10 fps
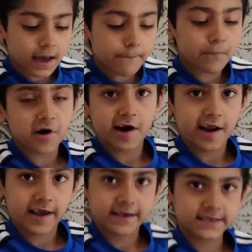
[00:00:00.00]
number
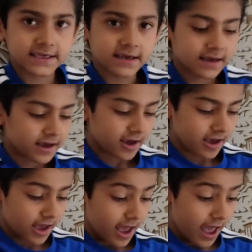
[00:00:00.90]
it is,
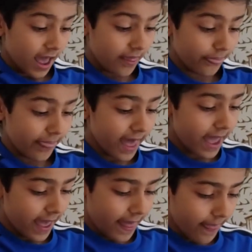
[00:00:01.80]
and
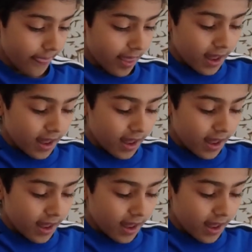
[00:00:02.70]
then